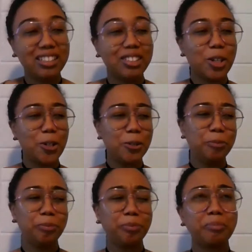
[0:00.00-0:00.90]
So
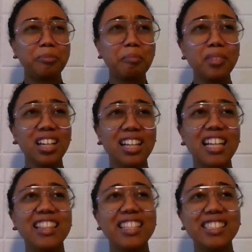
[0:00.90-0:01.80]

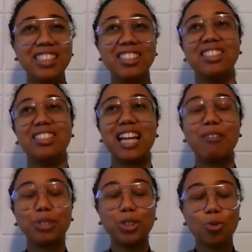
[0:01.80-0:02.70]
this is,
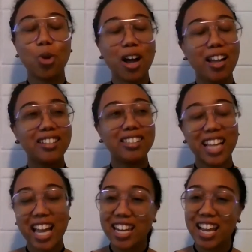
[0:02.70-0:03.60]
that was one
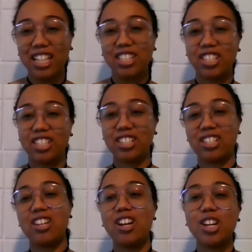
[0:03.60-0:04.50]

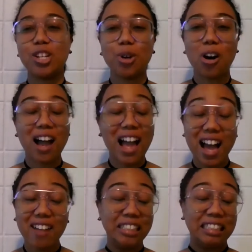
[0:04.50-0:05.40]
connection you all
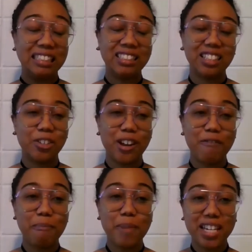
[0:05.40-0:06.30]
have, and it sounds like you
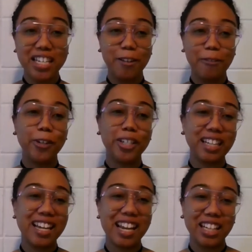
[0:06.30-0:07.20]
have many different
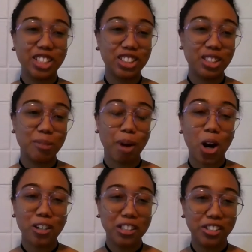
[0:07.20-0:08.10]
connections and
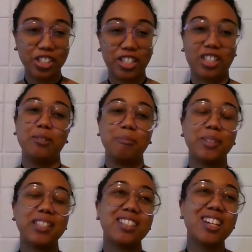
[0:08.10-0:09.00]

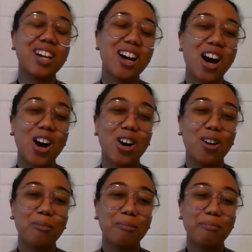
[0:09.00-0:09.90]
partnerships
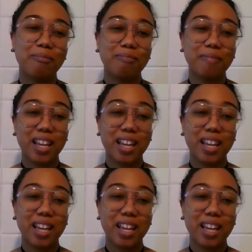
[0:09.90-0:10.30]
um,